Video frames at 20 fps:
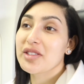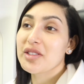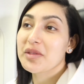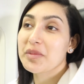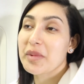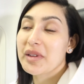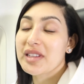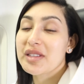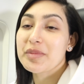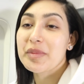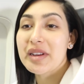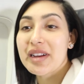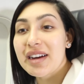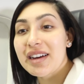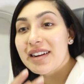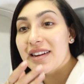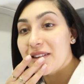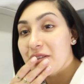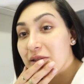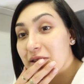listos para
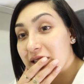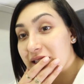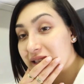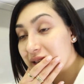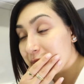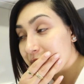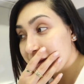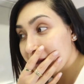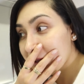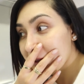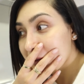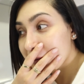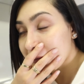despegar. Y honestamente,